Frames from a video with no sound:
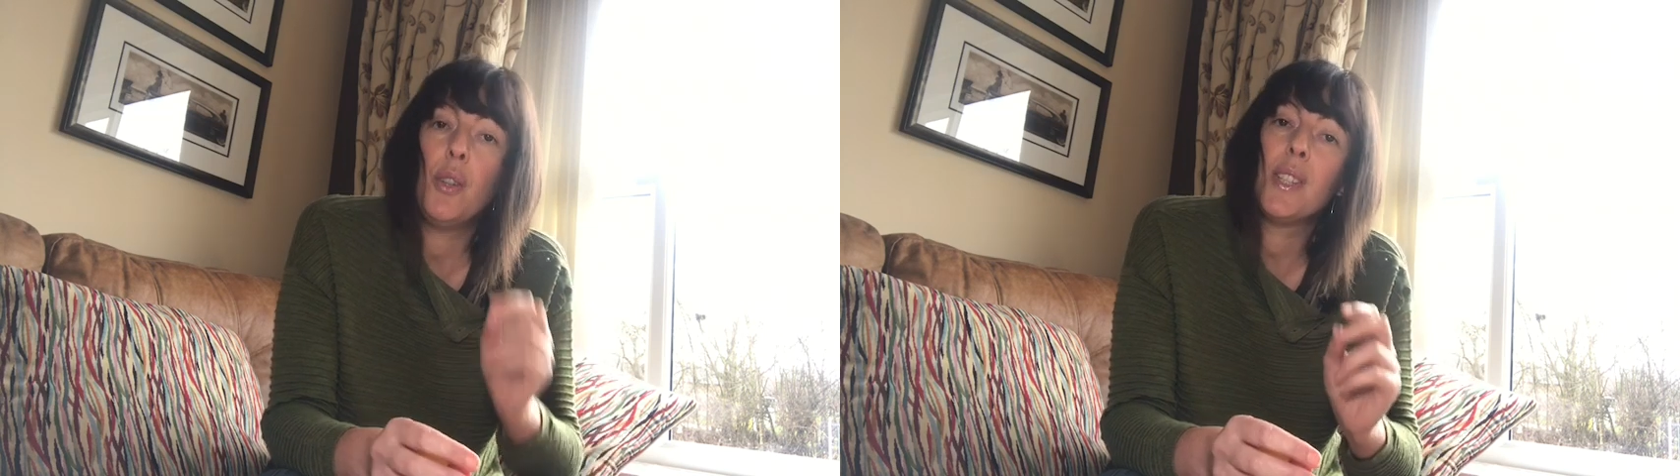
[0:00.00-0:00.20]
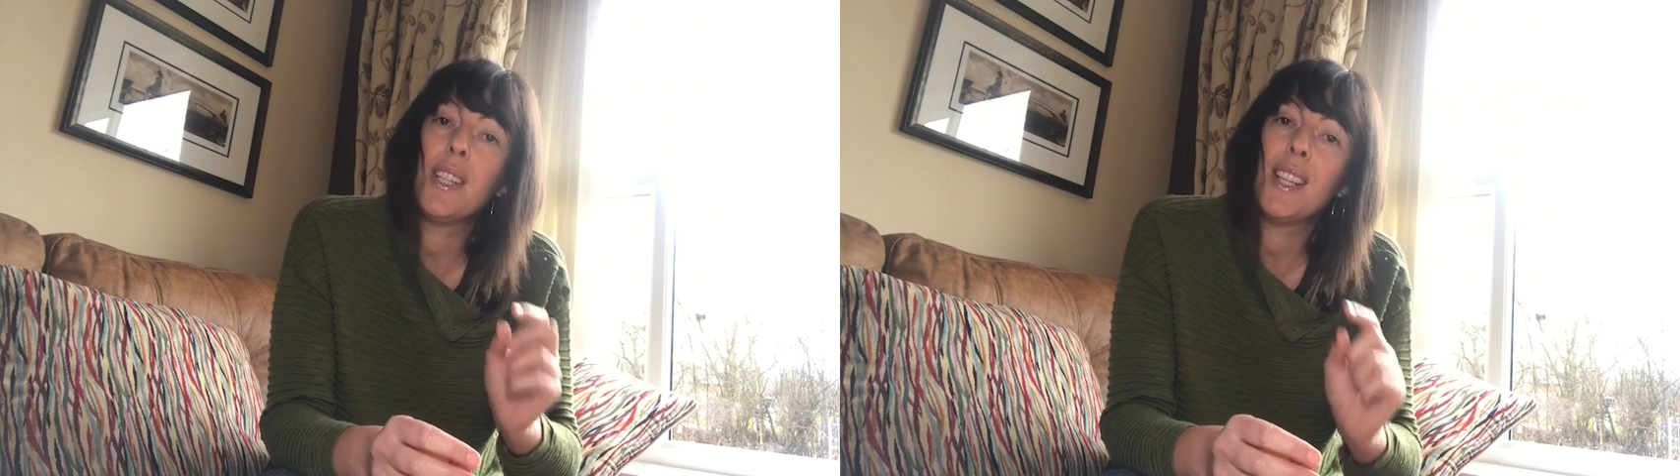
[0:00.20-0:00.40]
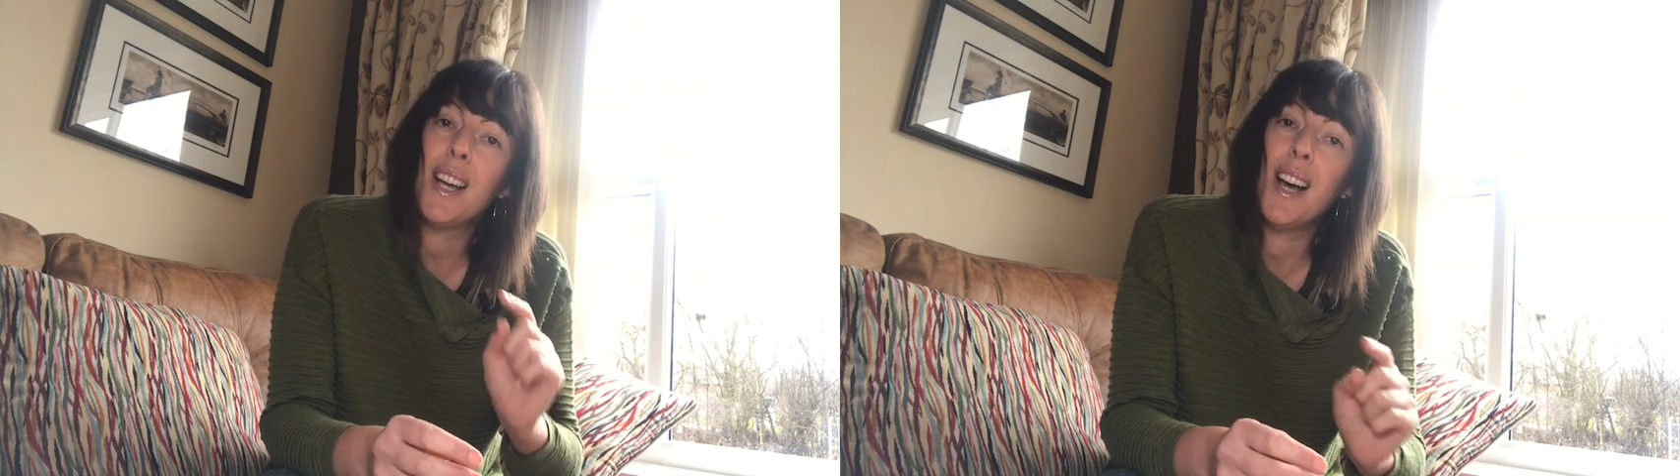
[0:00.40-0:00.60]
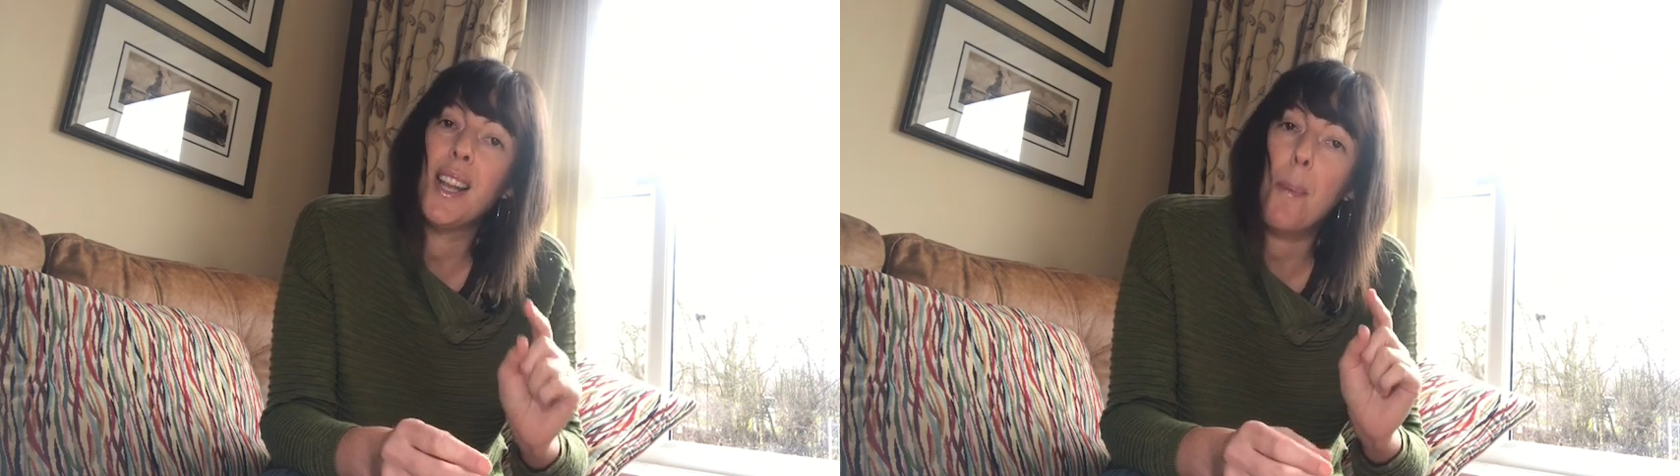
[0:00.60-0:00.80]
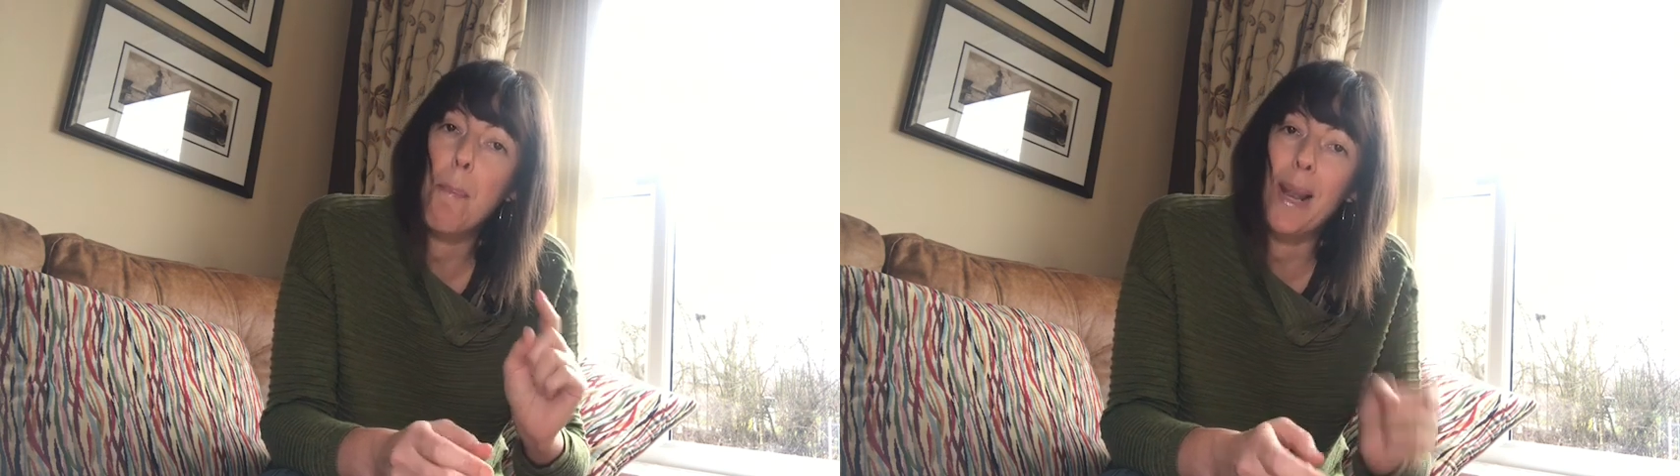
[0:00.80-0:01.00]
using the
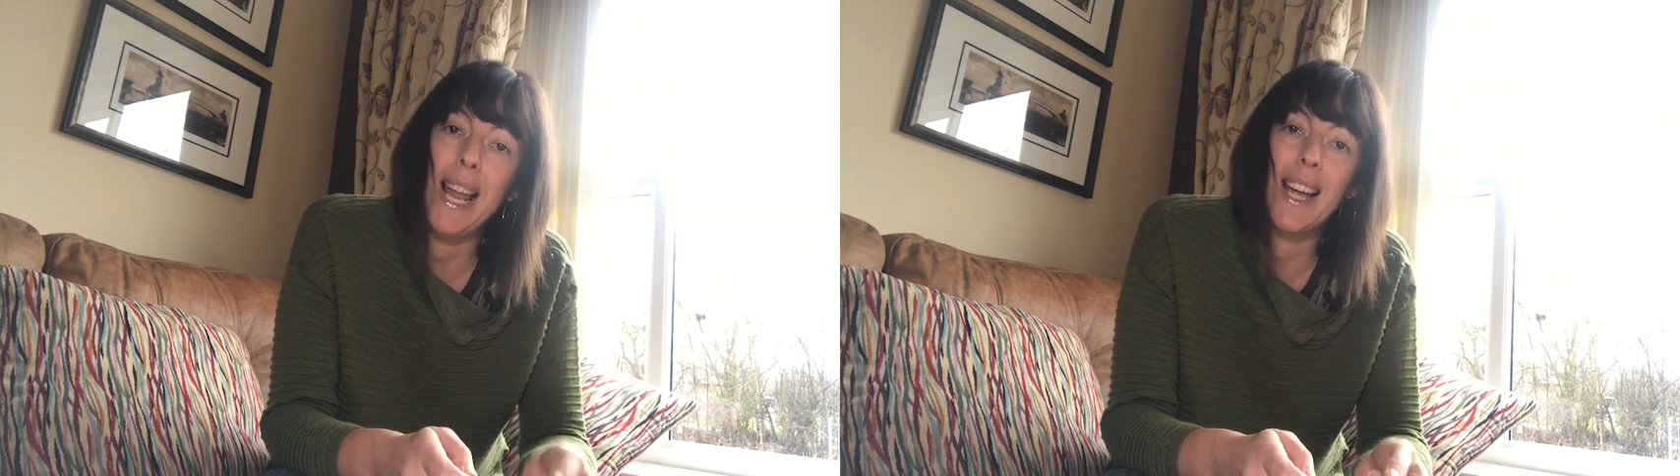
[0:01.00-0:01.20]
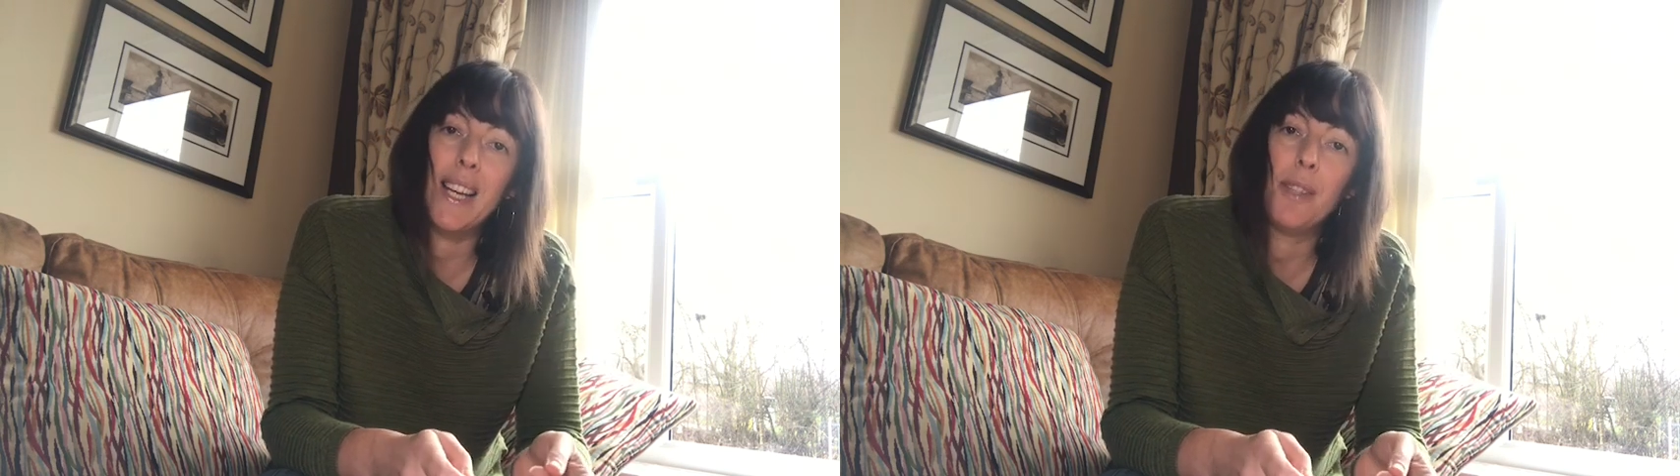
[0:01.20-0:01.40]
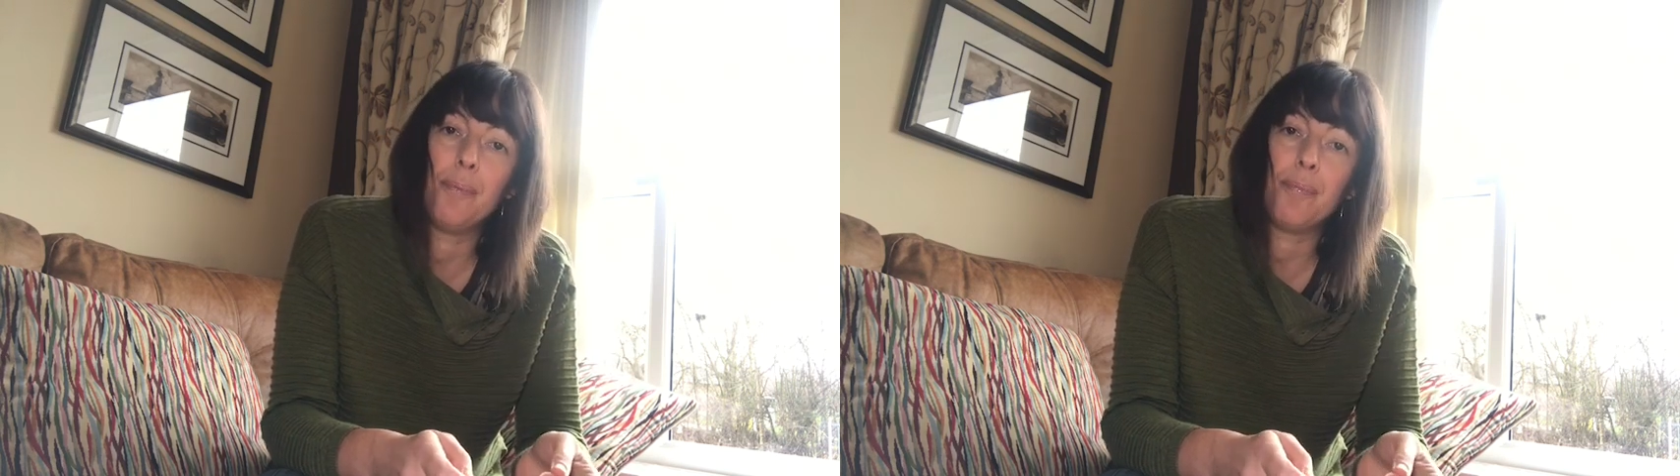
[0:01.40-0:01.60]
colour black.